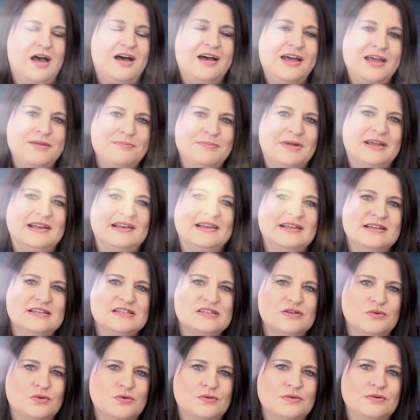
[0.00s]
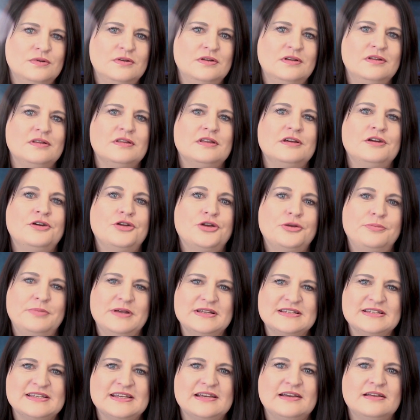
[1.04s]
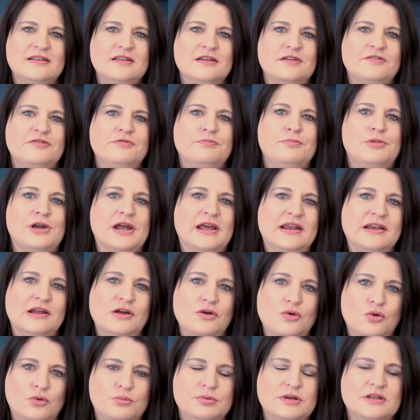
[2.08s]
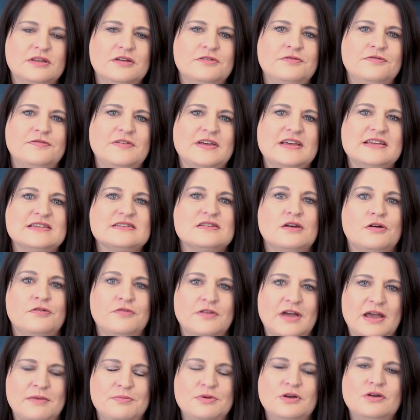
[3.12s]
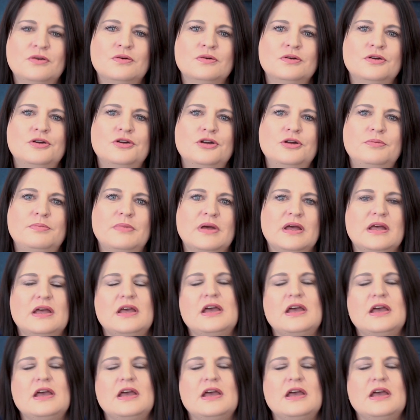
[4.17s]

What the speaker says: I am Marlize Horn, the Group Executive Brand and Corporate Affairs of Capricorn Group,